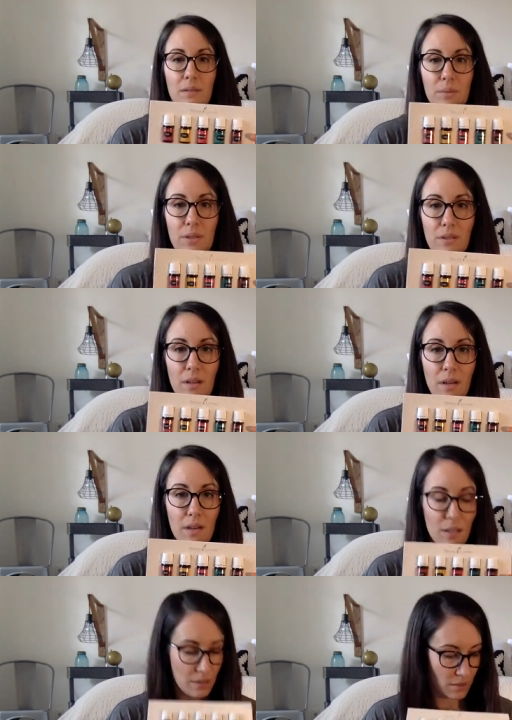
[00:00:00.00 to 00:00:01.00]
we'll
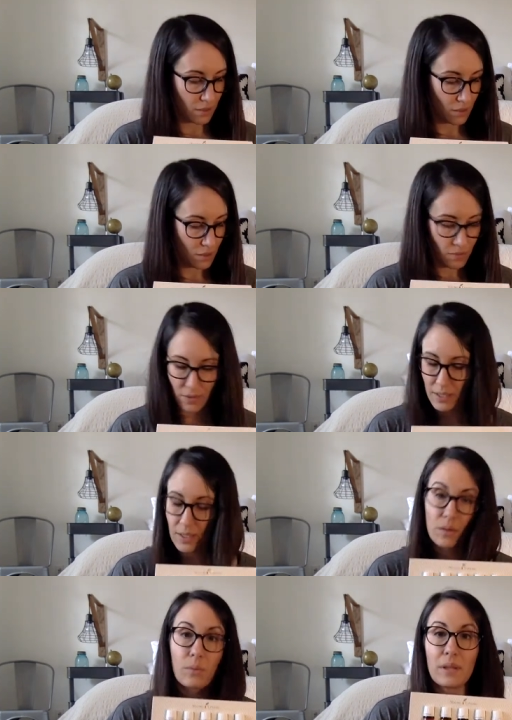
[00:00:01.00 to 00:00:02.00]
start over
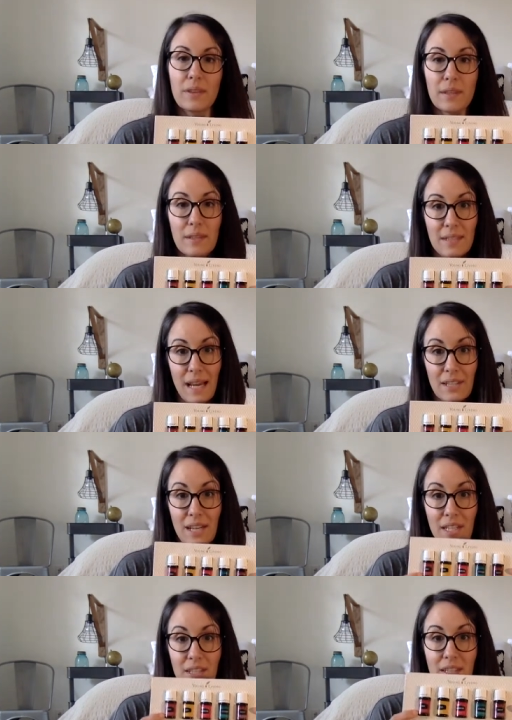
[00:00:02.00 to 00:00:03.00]
here with
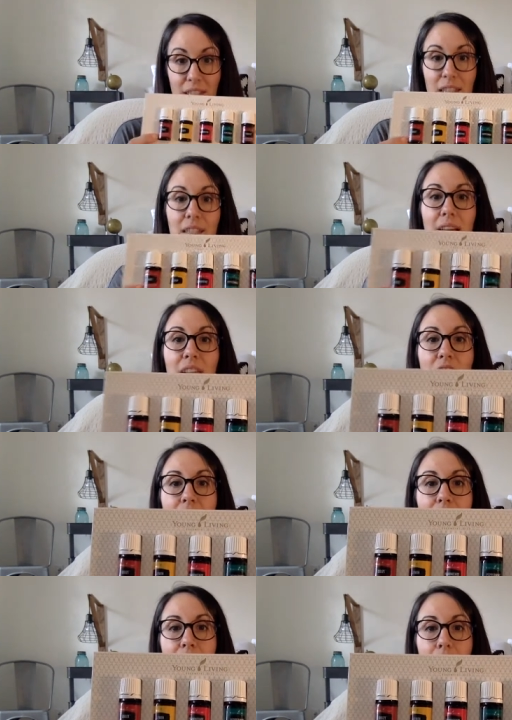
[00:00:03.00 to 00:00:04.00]
Digize. This is
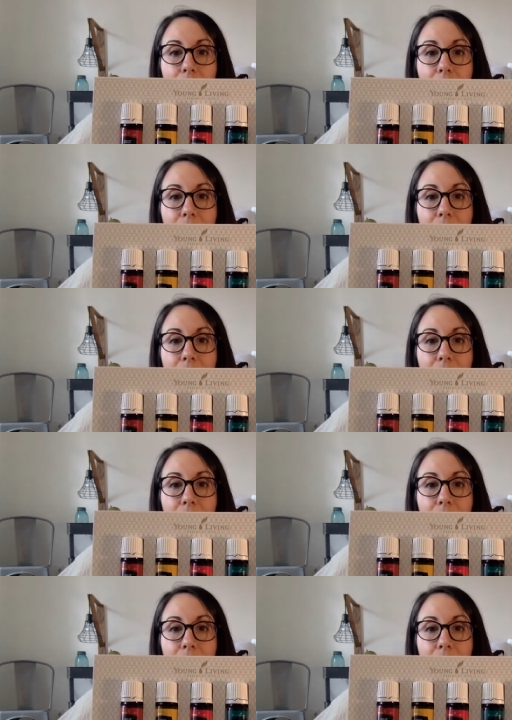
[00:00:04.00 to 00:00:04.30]
Digize.